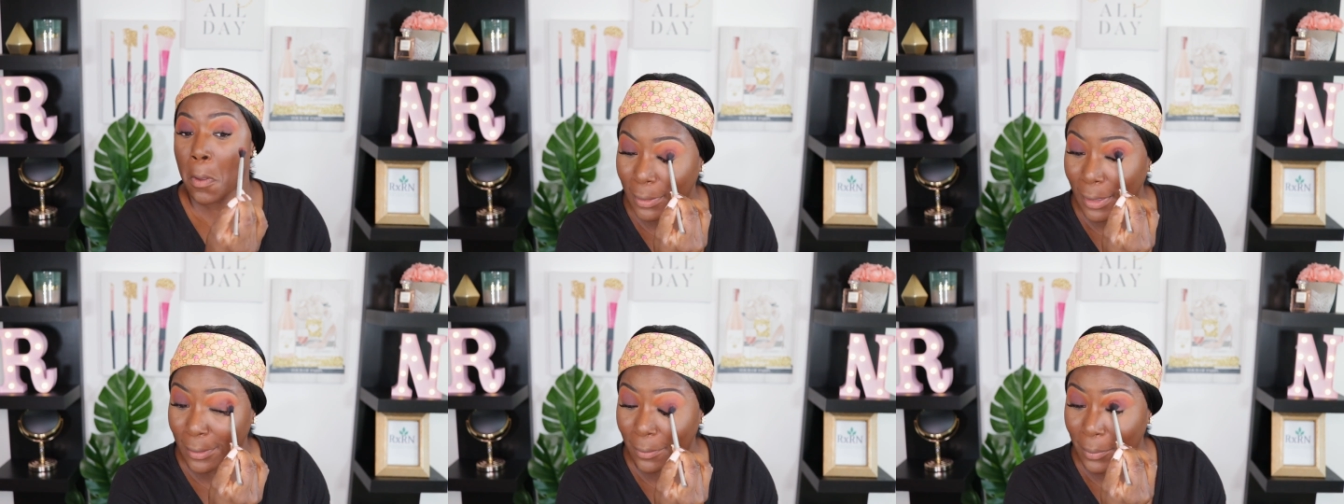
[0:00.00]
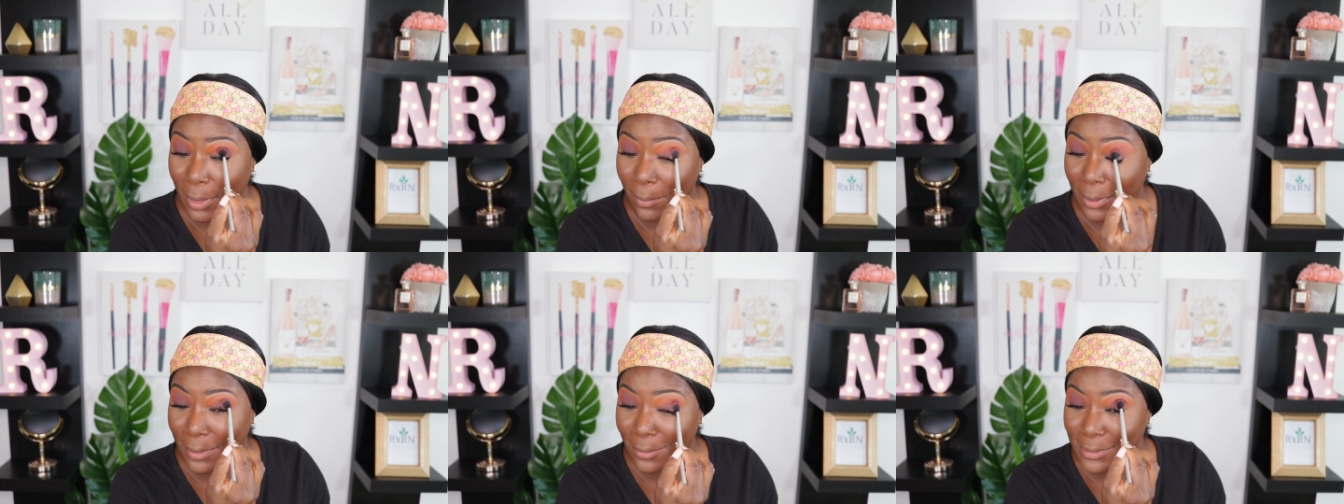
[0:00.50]
Y'all don't pay
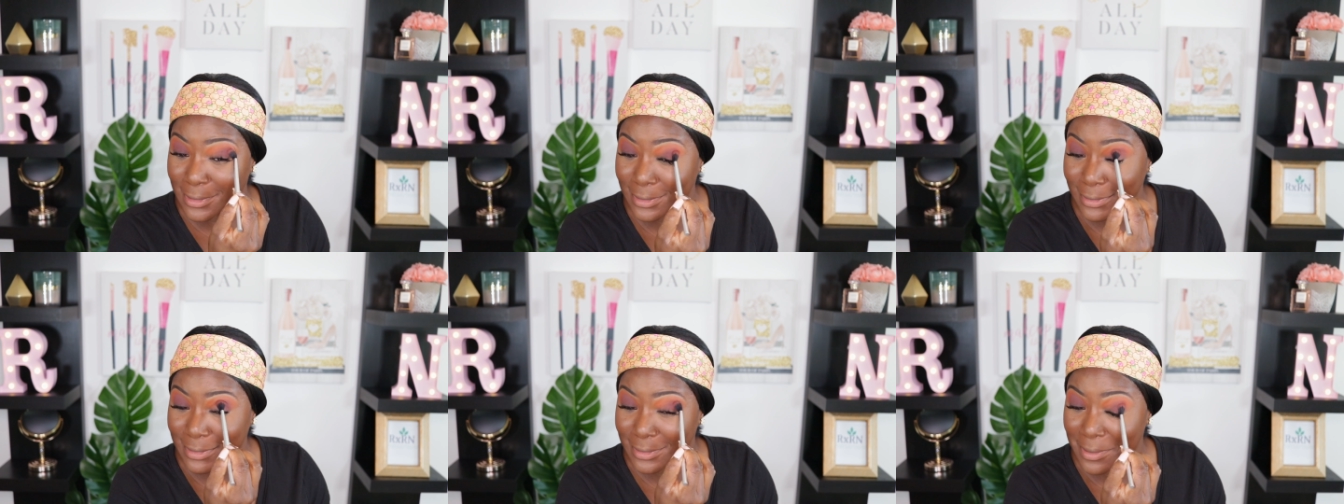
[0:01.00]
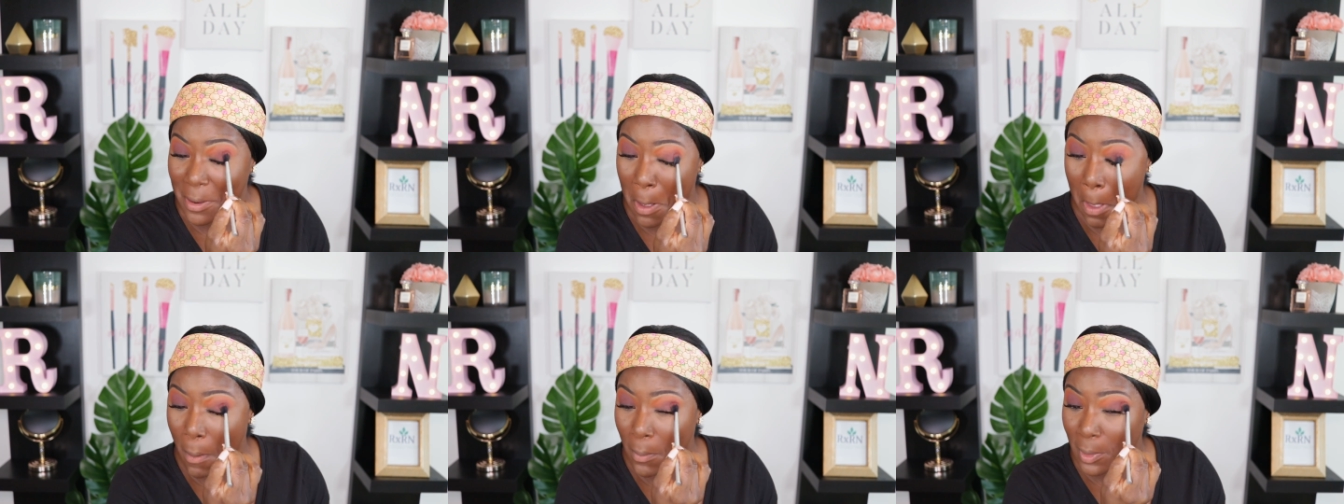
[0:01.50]
me no attention.
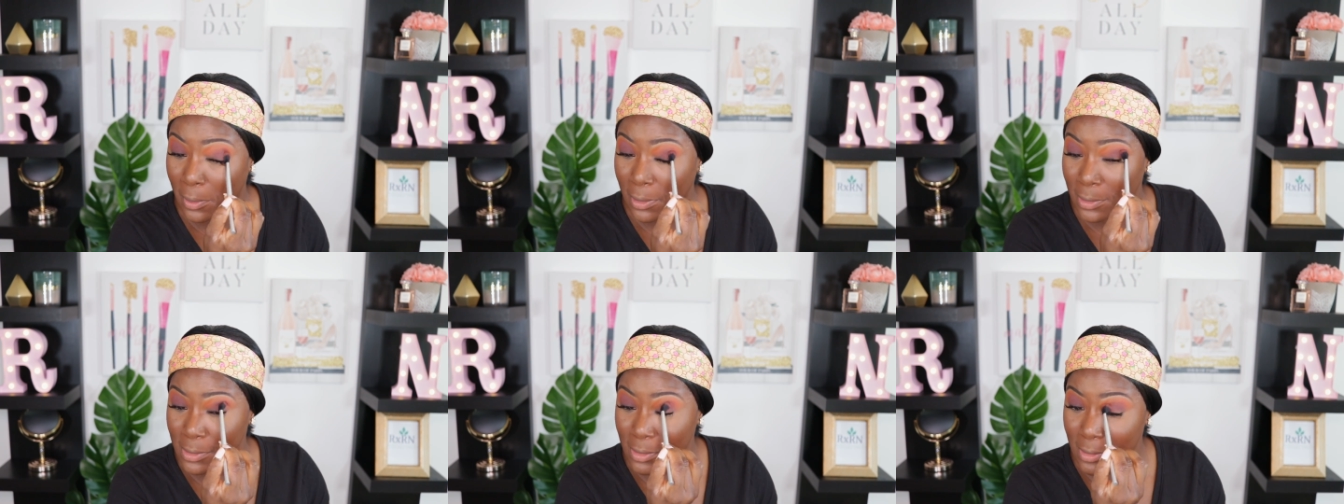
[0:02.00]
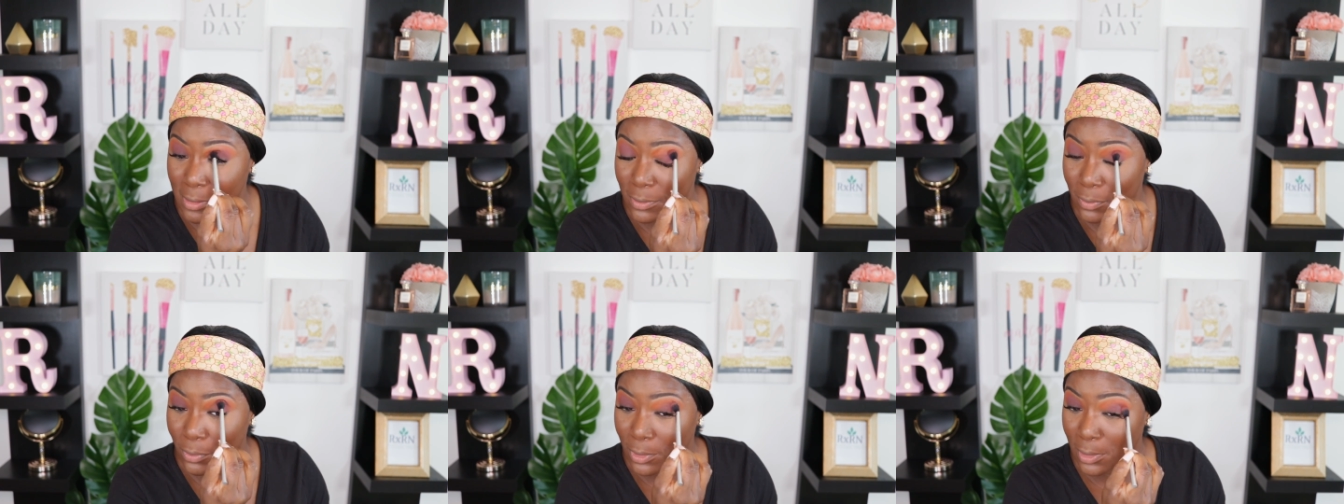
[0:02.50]
But this is
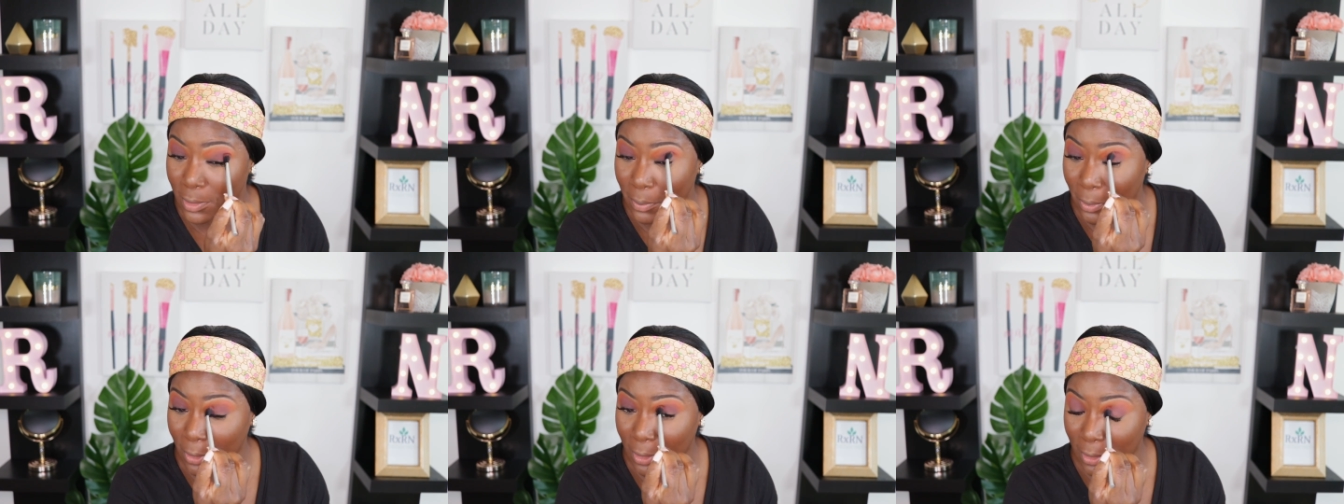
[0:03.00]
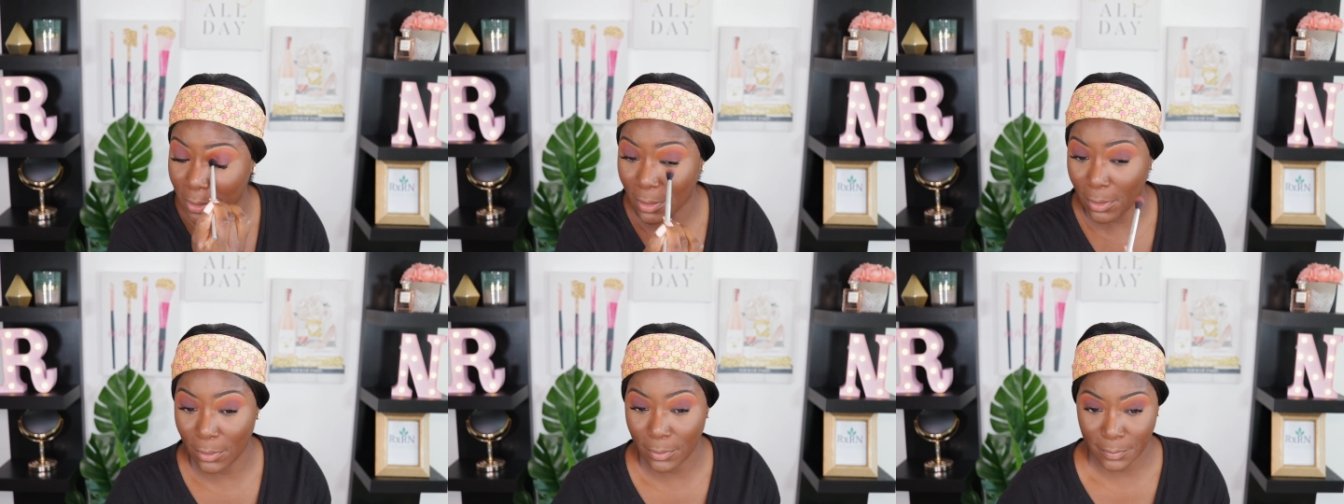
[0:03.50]
really pretty
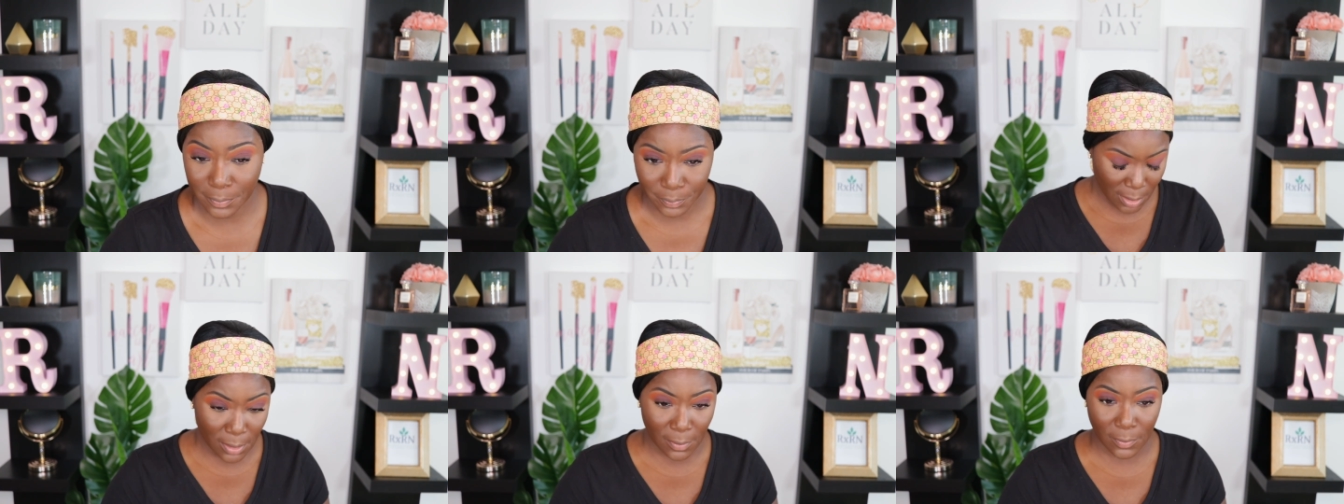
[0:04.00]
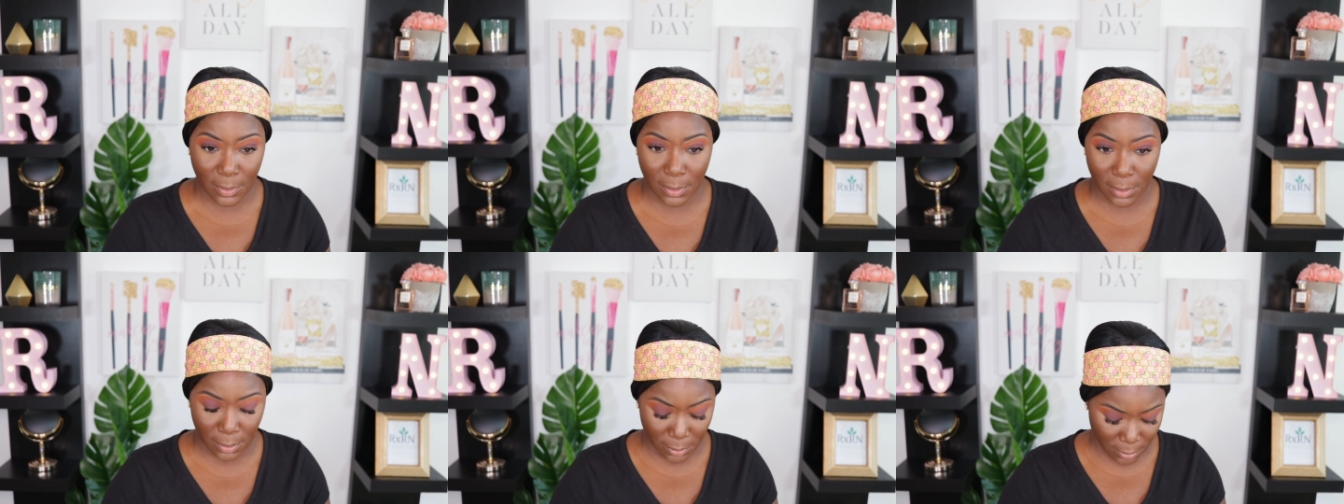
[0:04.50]
though. I love the
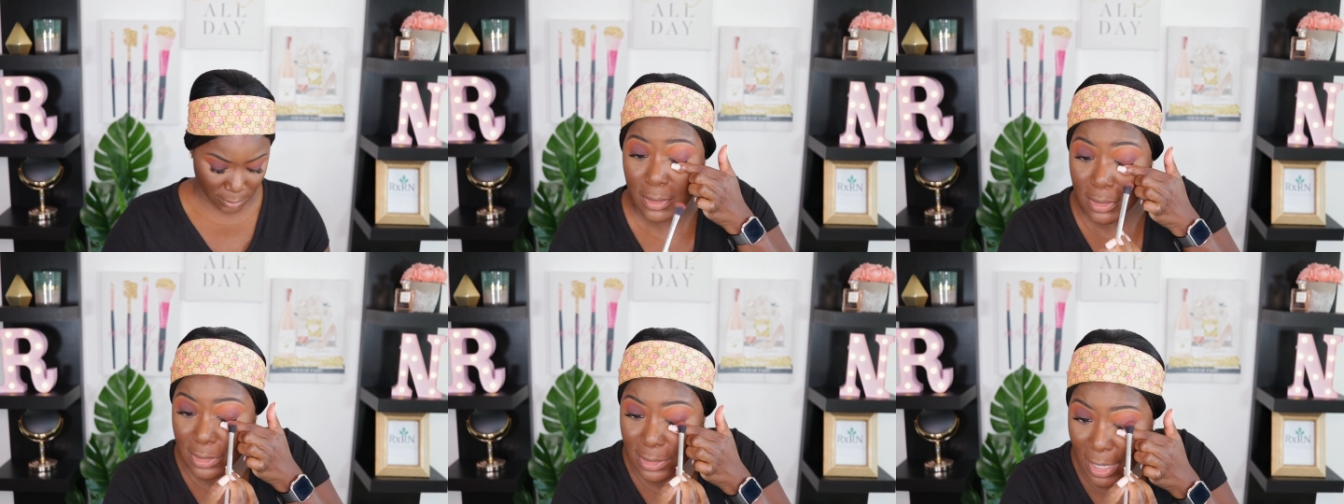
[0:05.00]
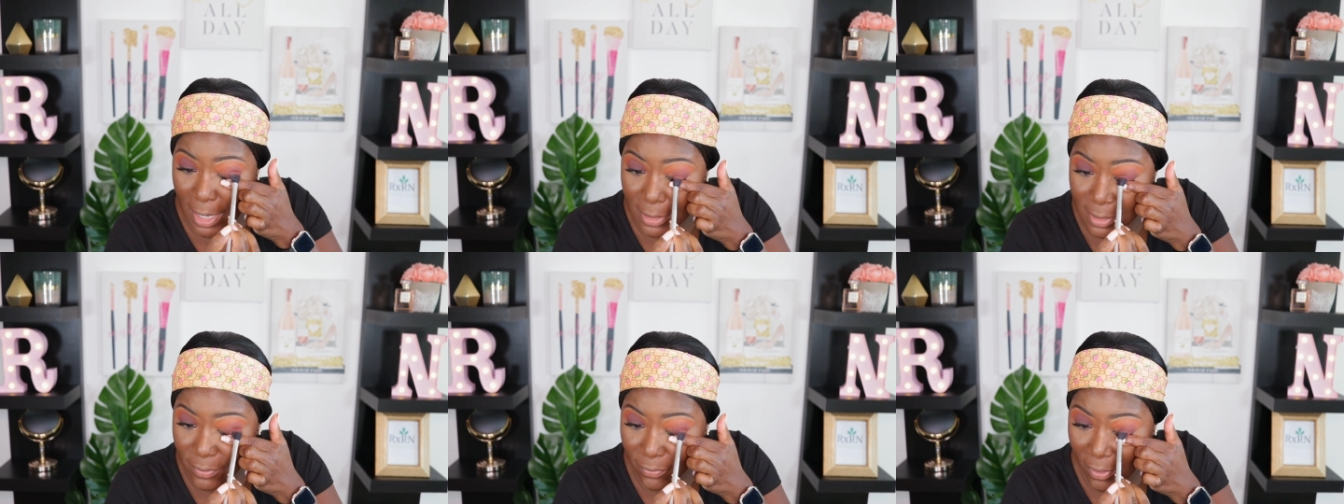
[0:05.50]
color.
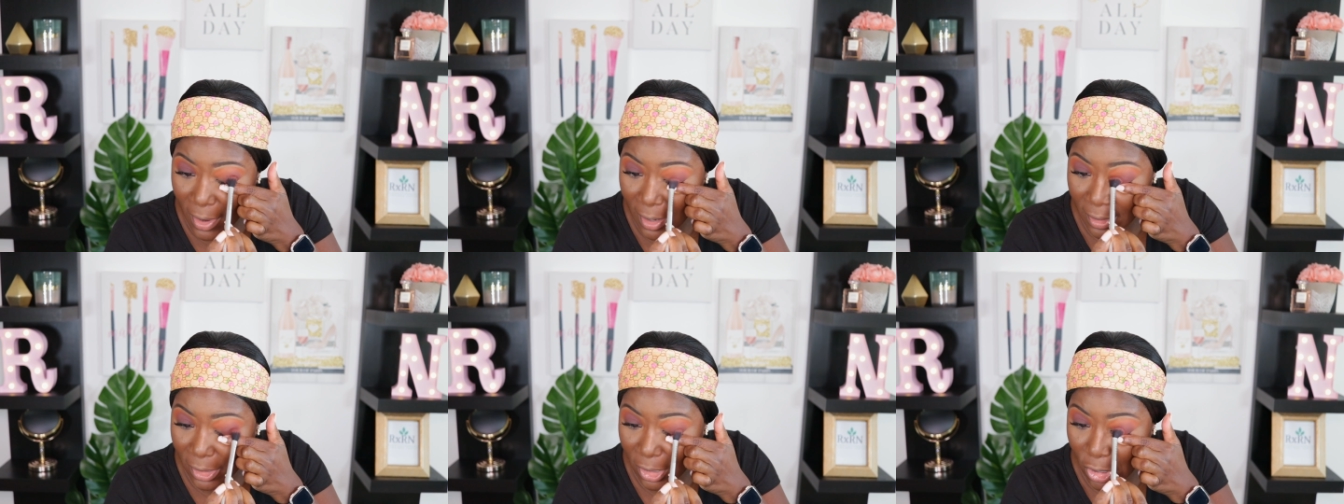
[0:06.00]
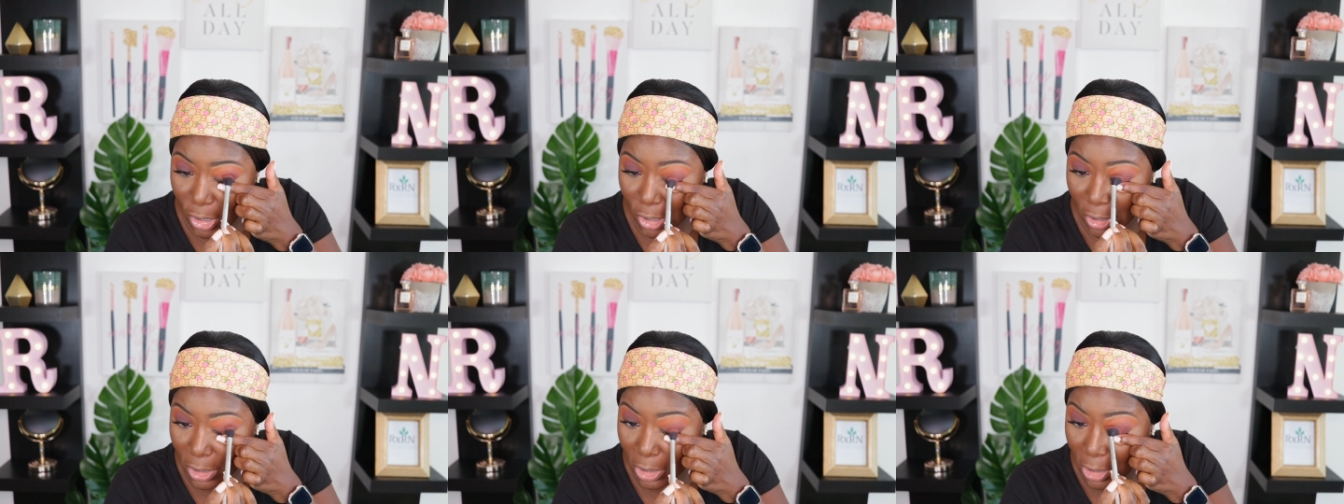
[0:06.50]
Shots
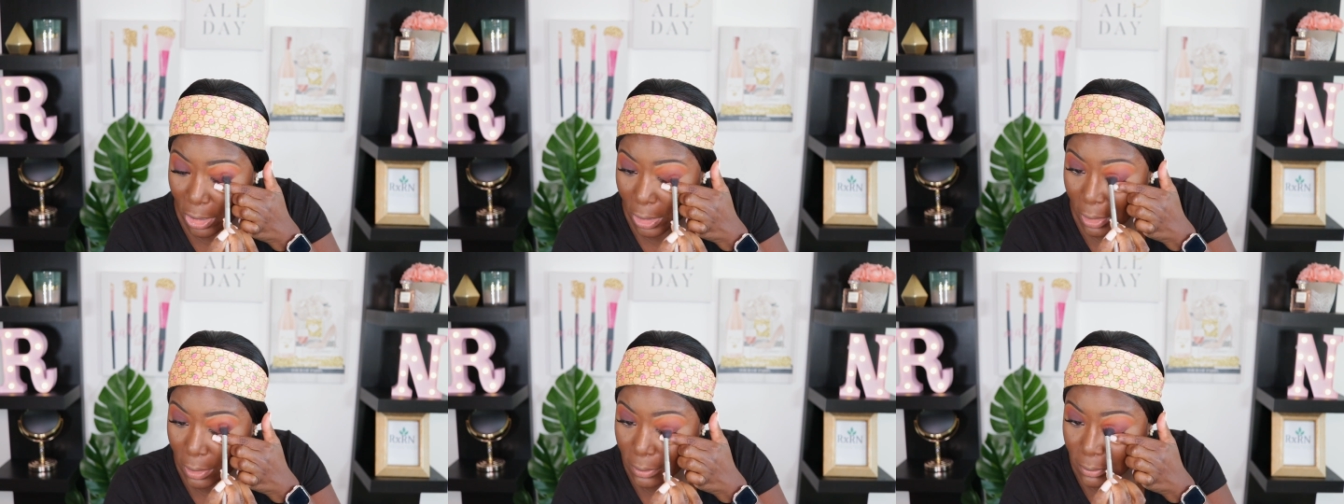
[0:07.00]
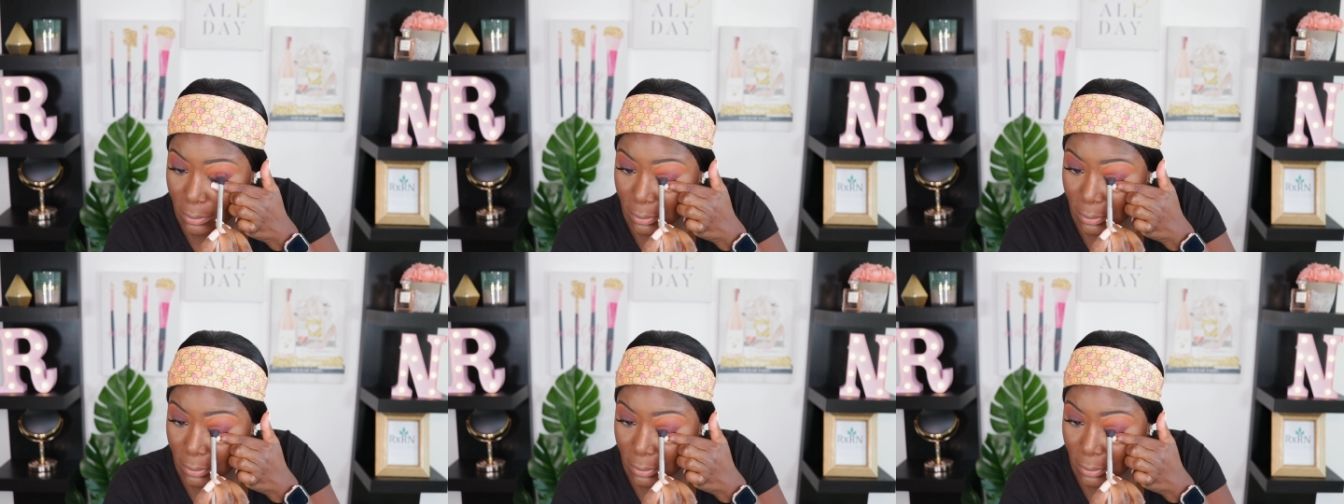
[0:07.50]
Fired.